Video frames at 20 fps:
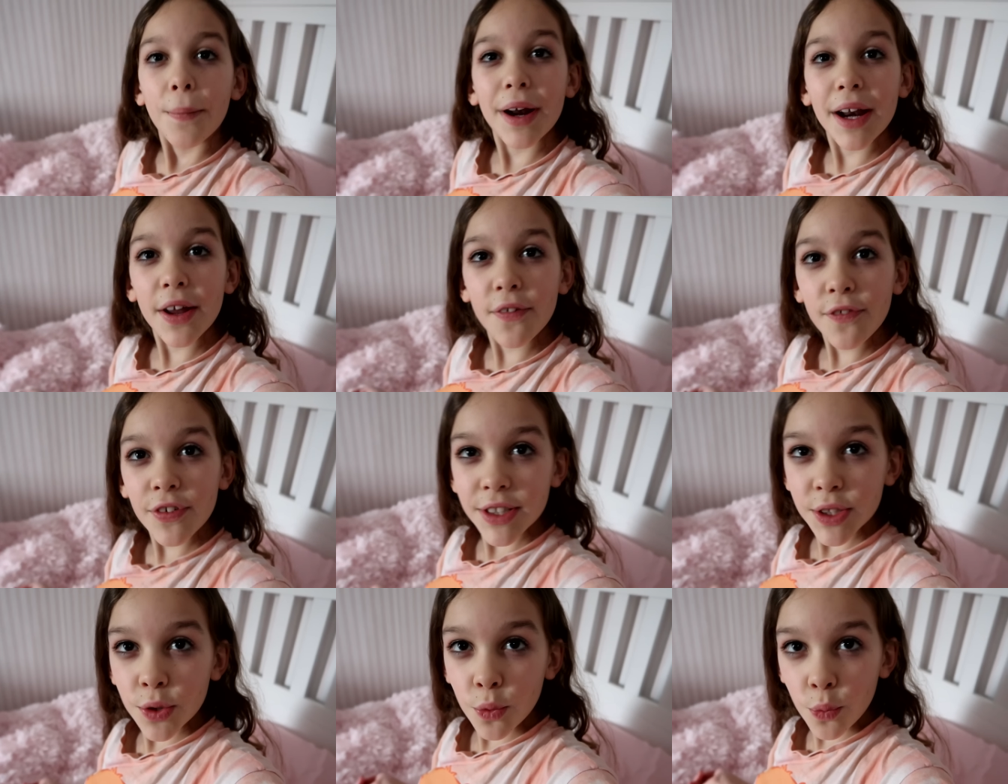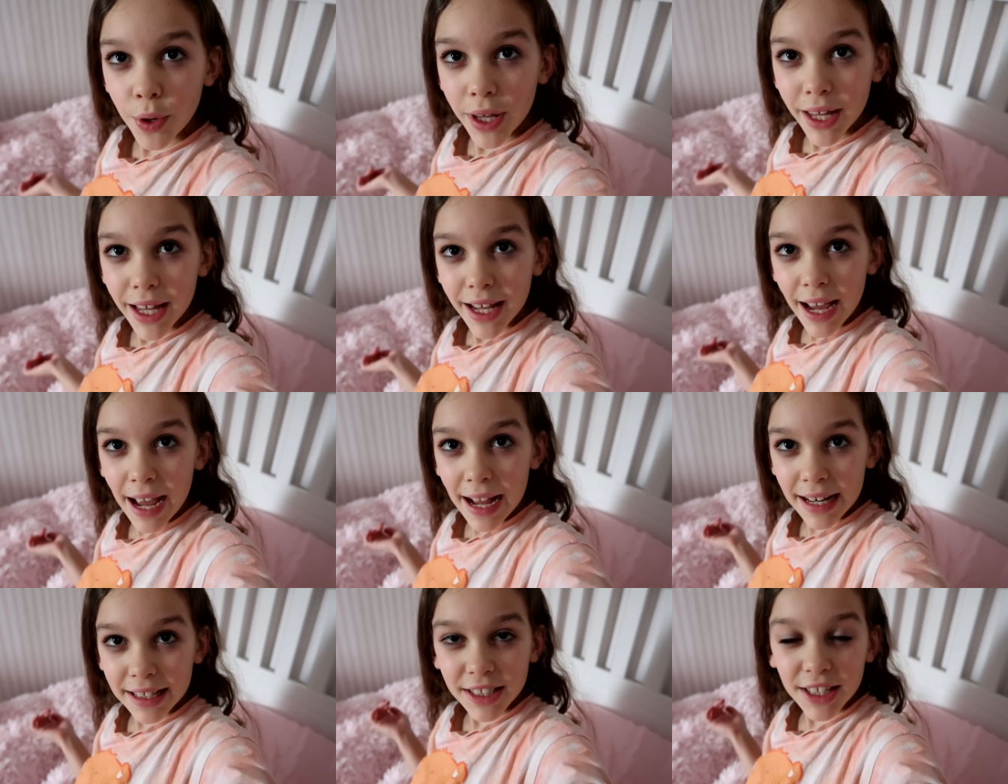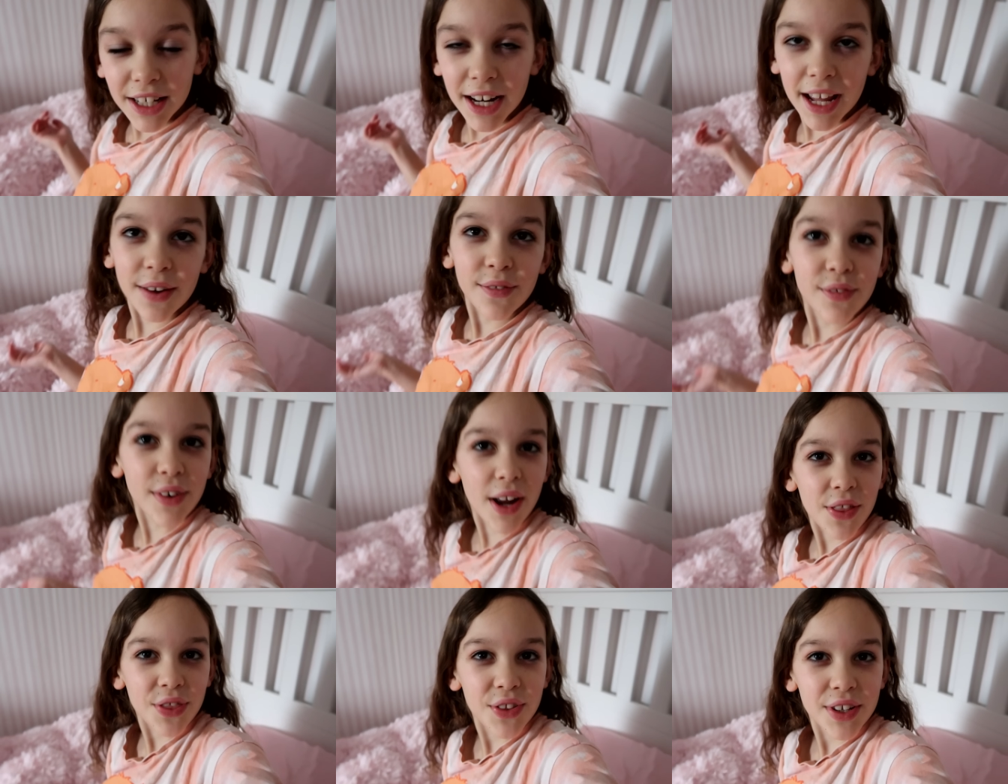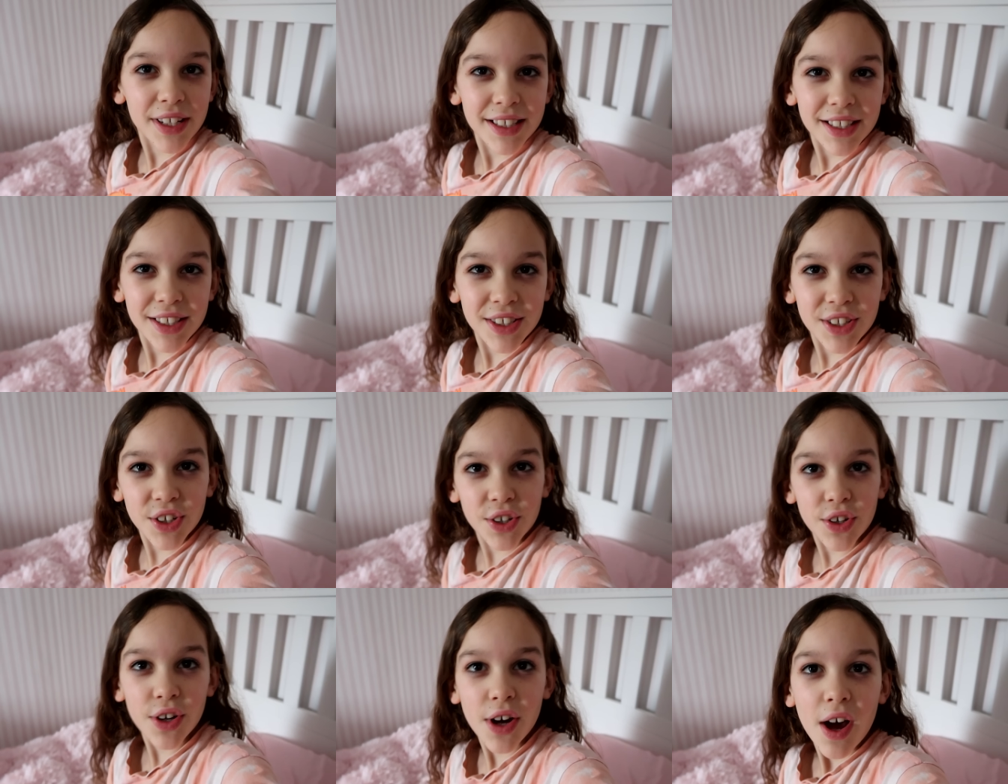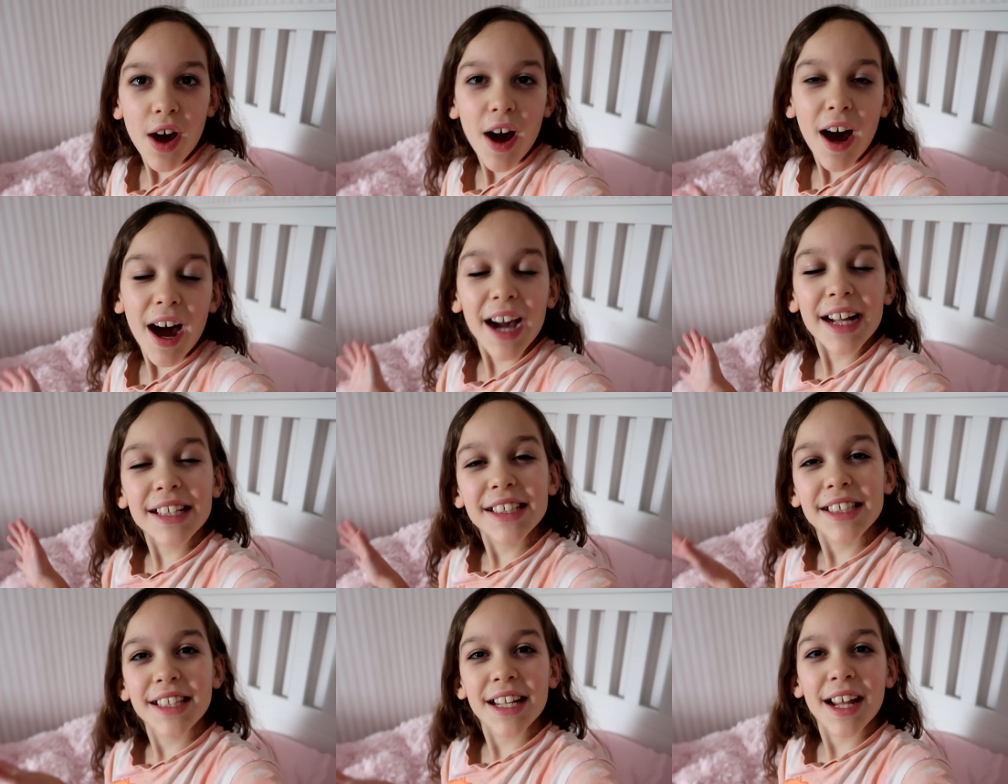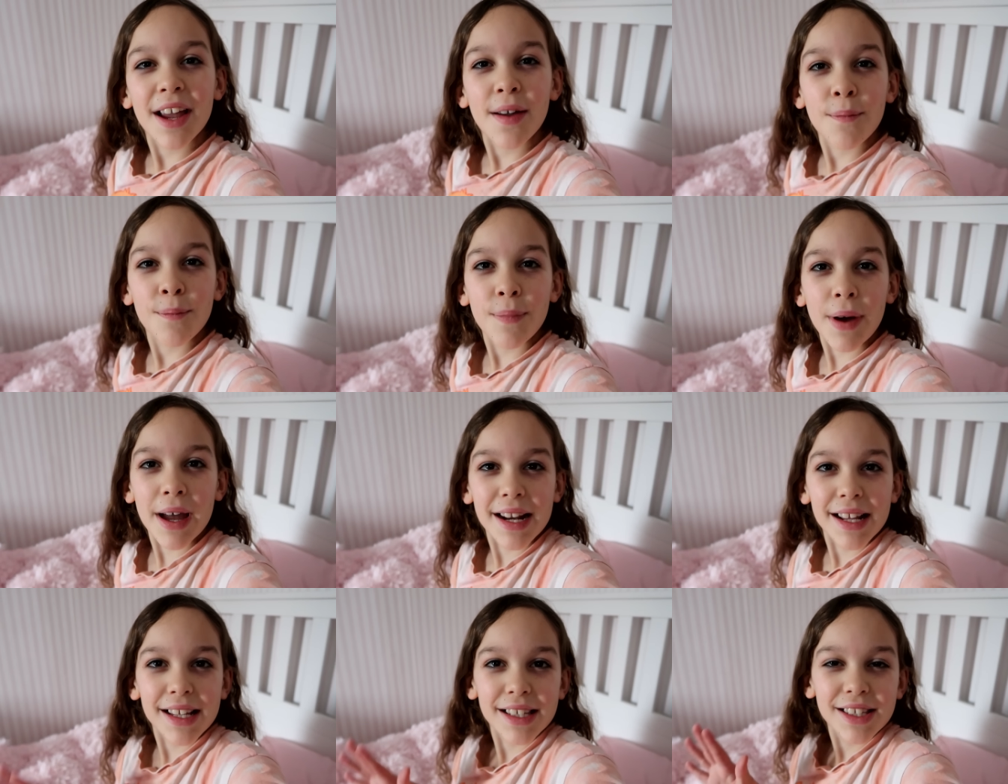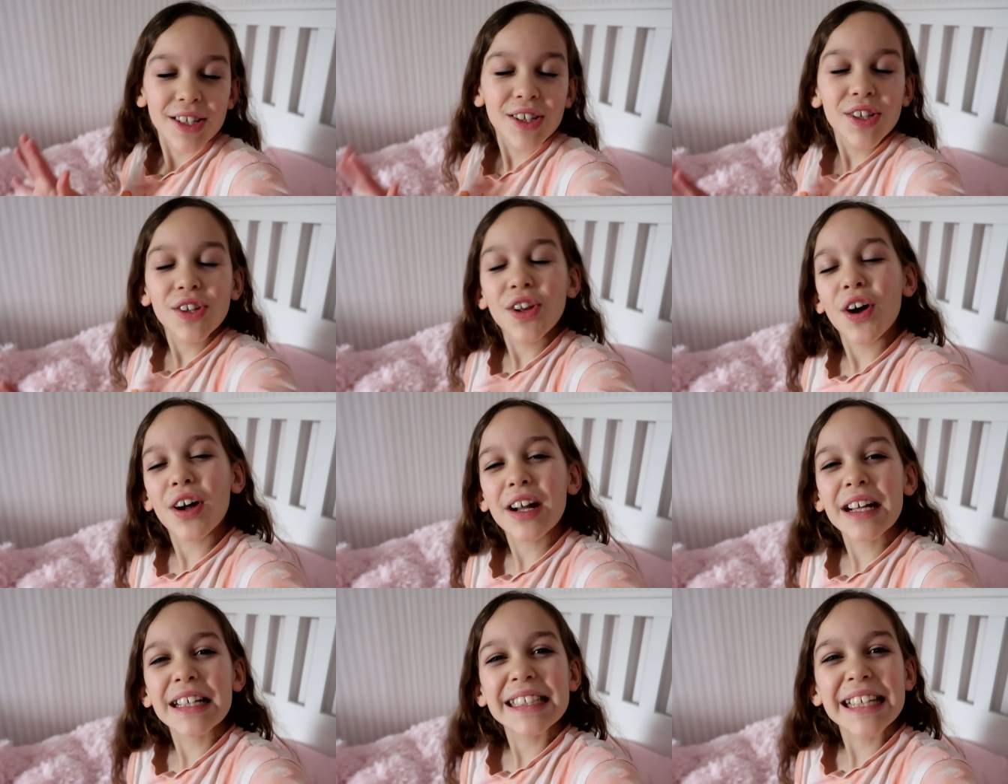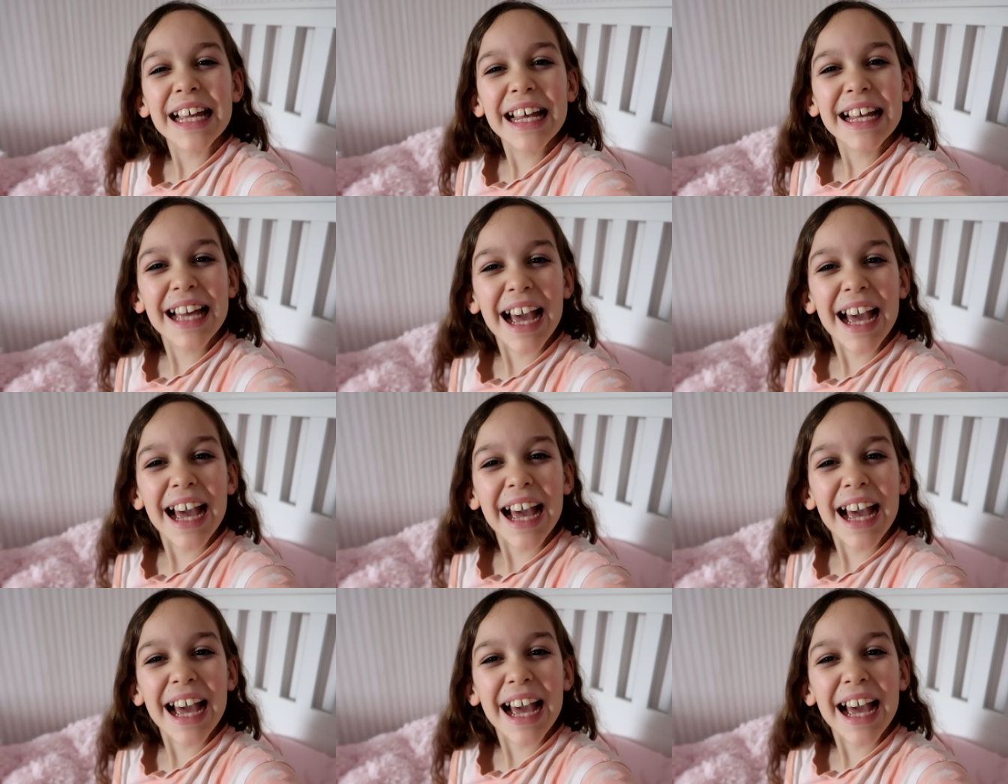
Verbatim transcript: But if it's a weekend and I have nothing to do, I'd stay in bed as long as I